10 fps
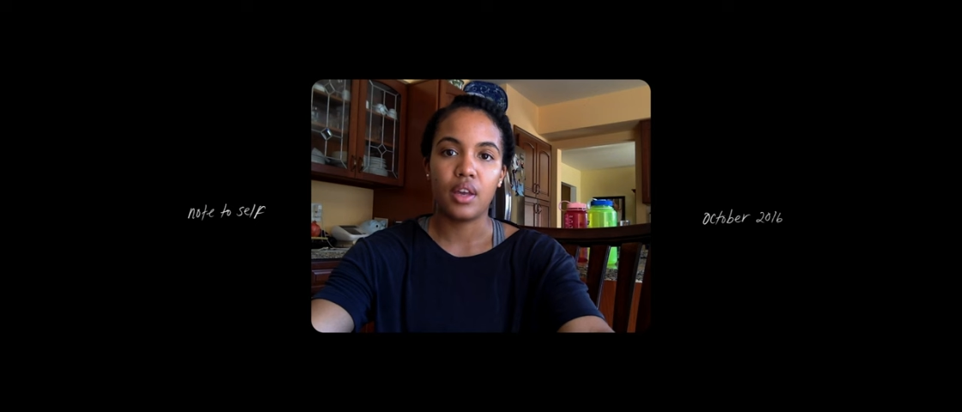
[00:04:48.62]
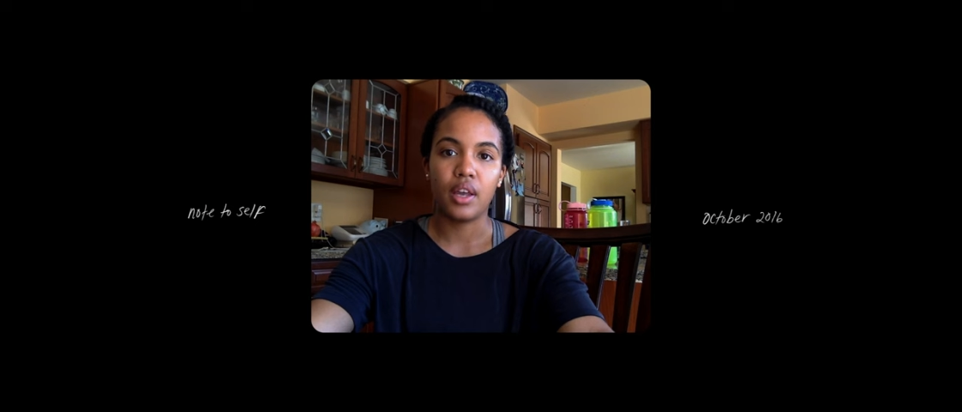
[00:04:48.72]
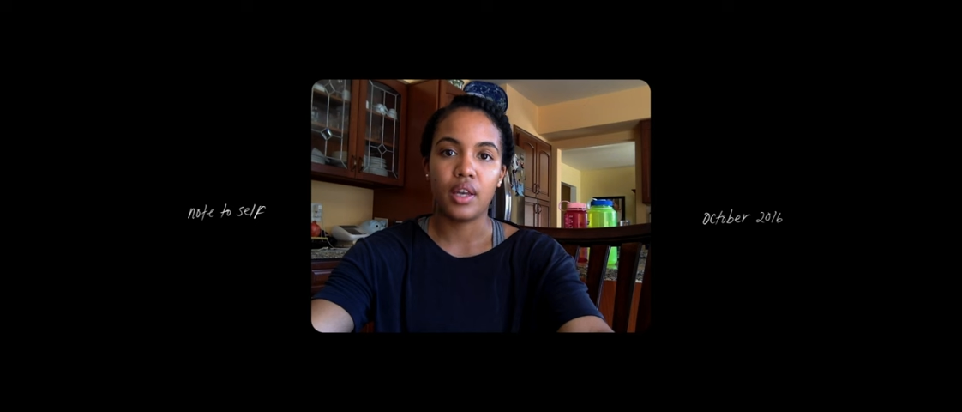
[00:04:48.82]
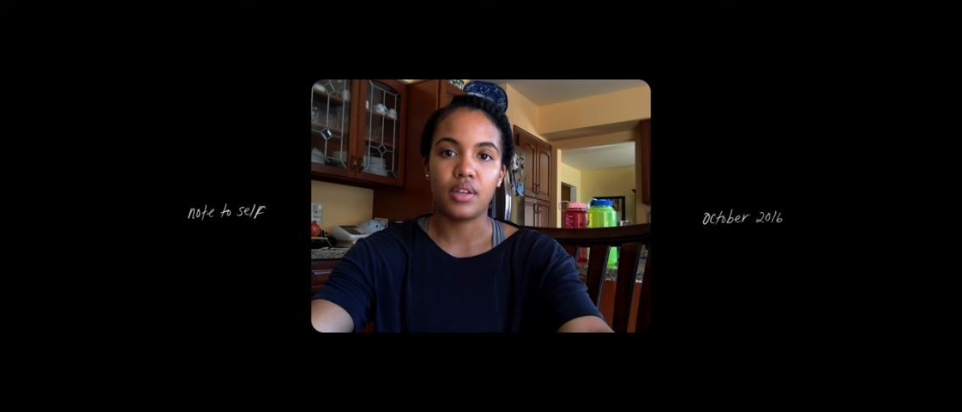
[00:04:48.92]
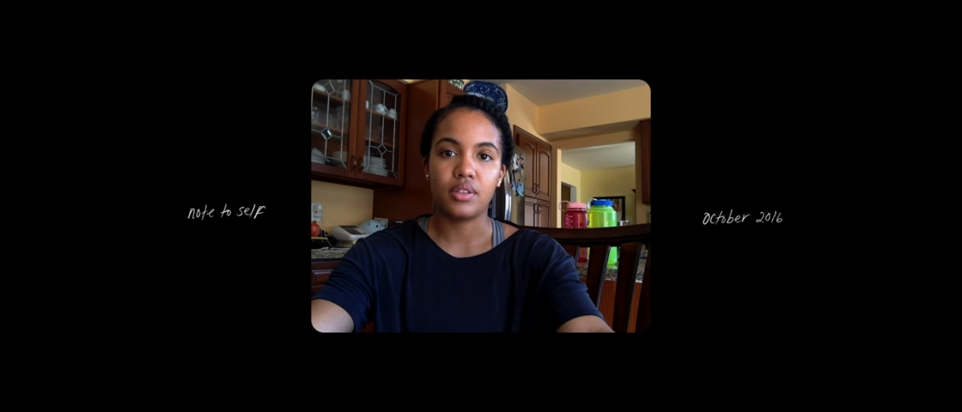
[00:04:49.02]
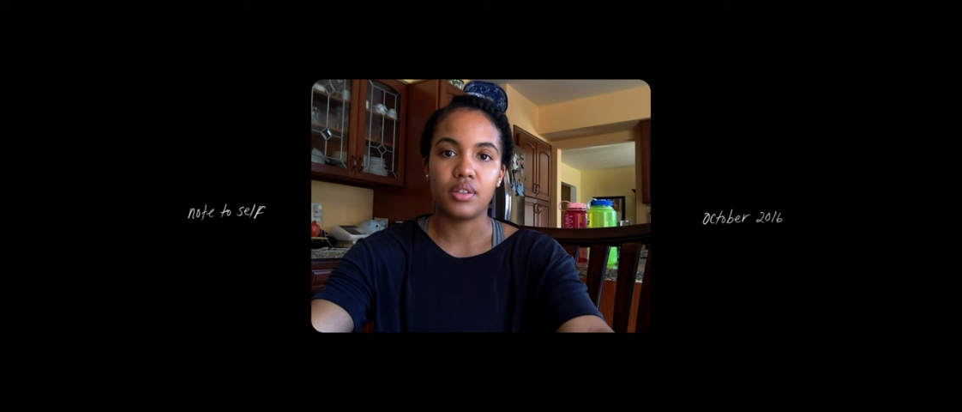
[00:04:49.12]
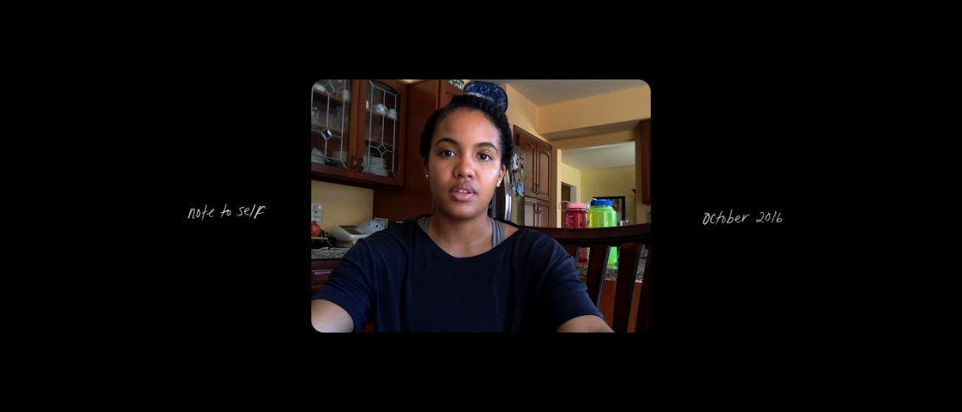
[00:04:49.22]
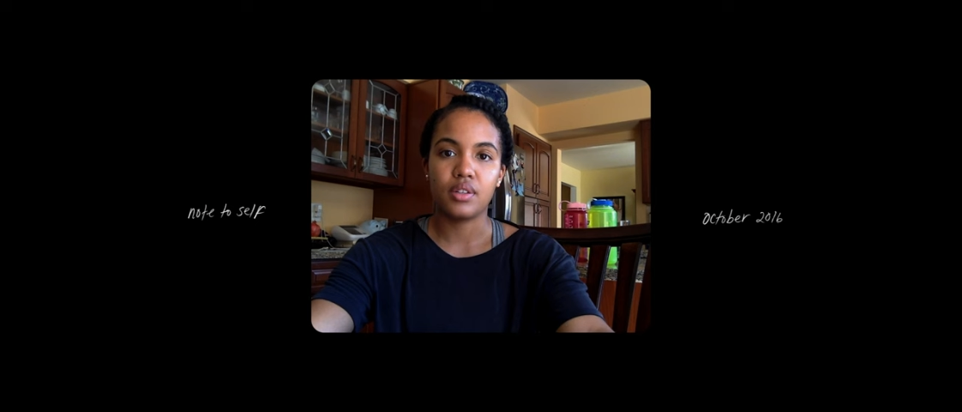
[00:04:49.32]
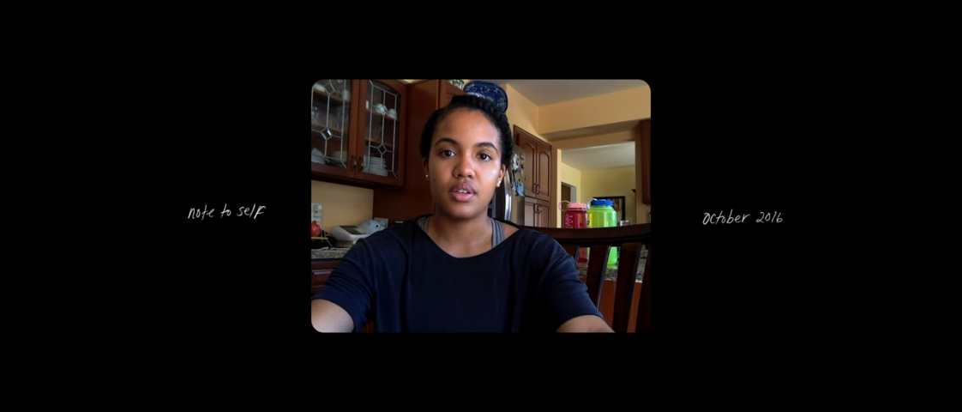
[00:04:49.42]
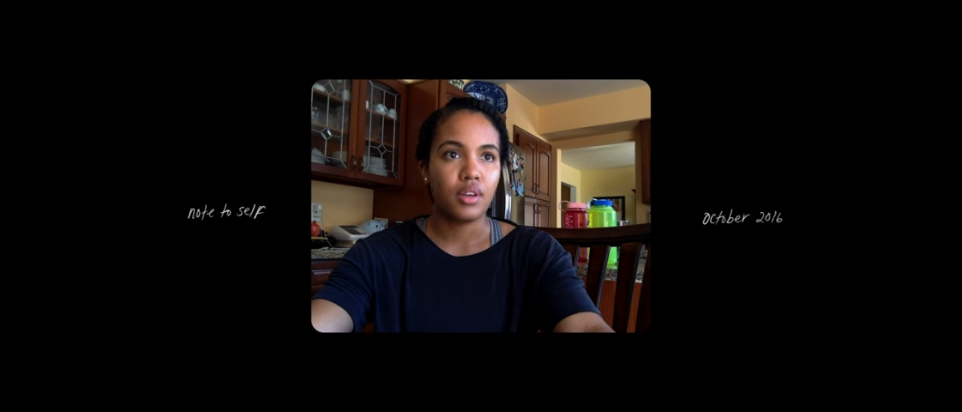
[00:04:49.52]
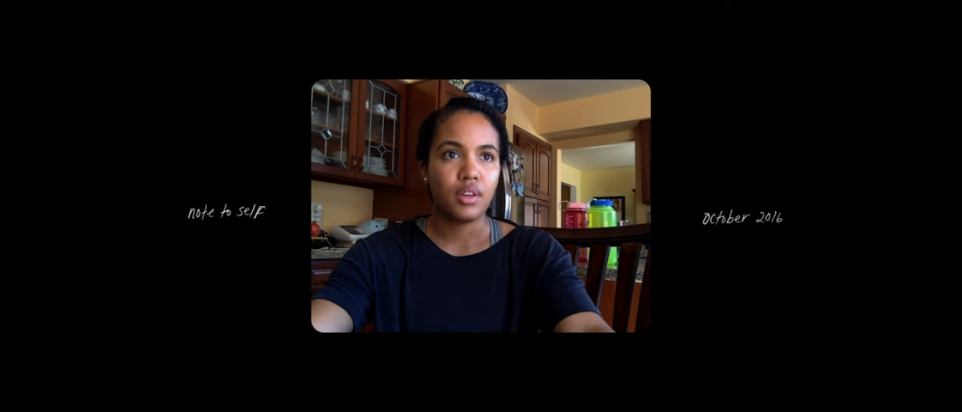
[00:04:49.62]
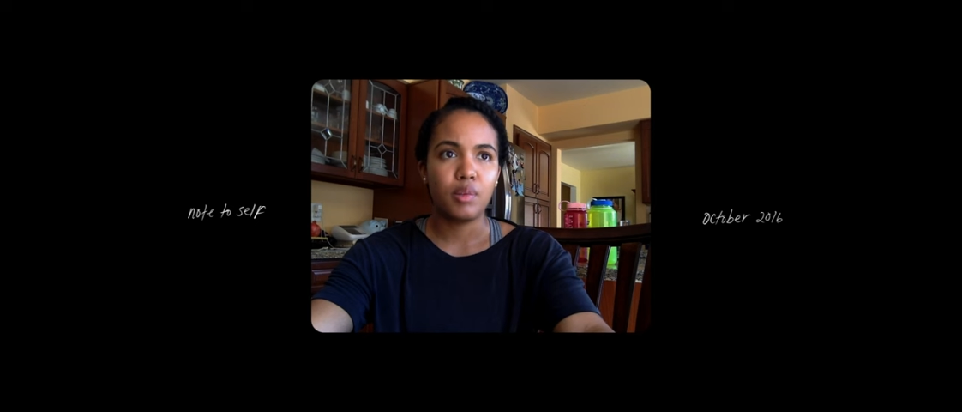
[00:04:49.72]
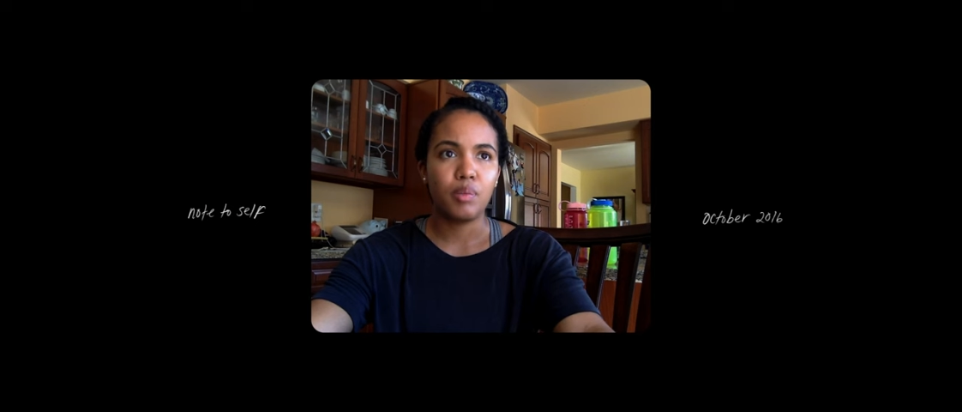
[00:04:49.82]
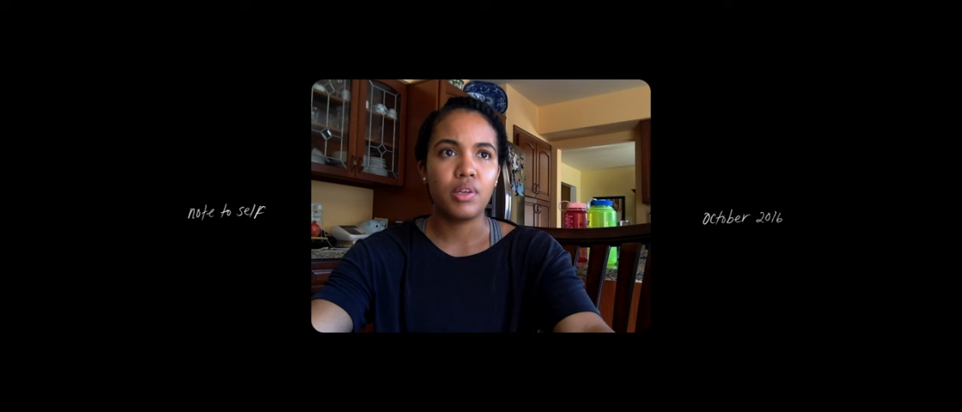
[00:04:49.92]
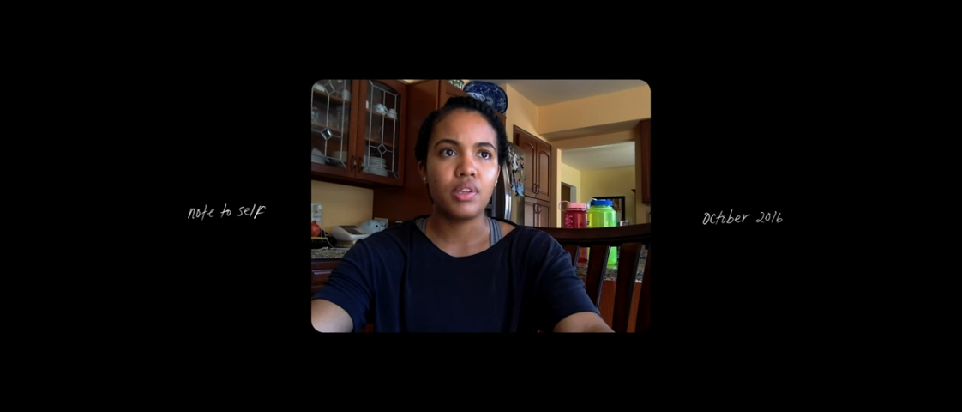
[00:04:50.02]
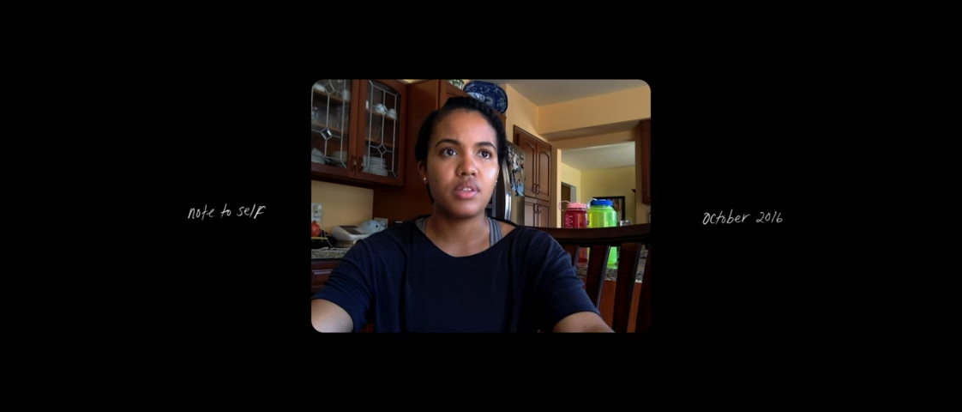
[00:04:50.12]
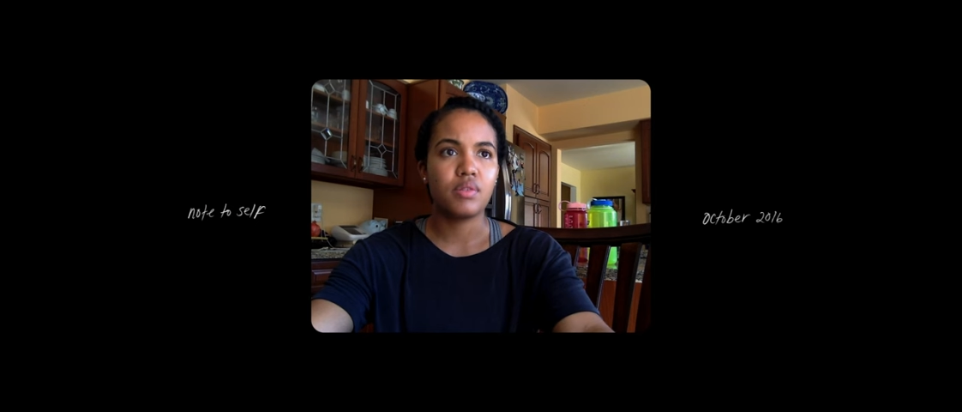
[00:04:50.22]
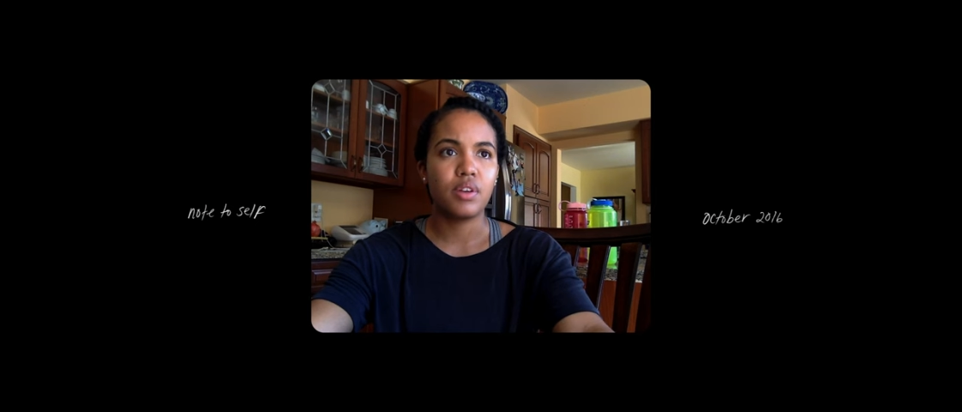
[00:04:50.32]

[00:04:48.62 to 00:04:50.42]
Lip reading: And the opinions of